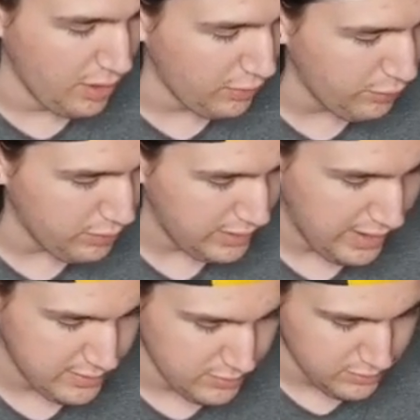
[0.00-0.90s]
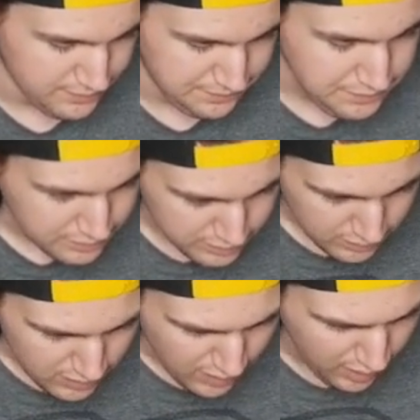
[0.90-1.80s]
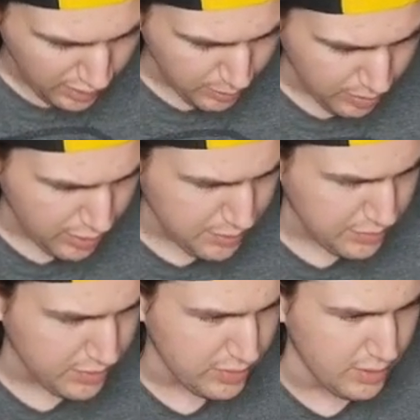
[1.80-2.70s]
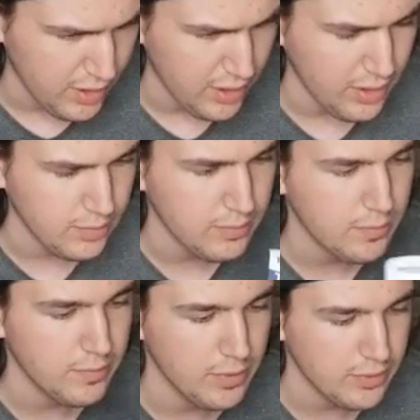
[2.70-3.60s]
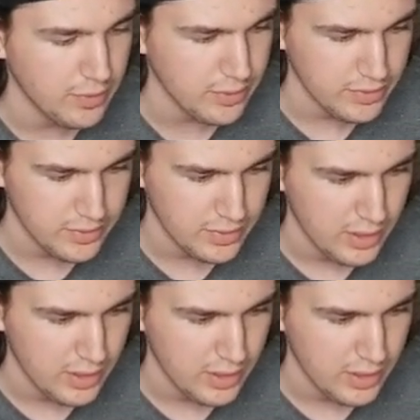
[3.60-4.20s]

Poodle castle, air pumps, filters,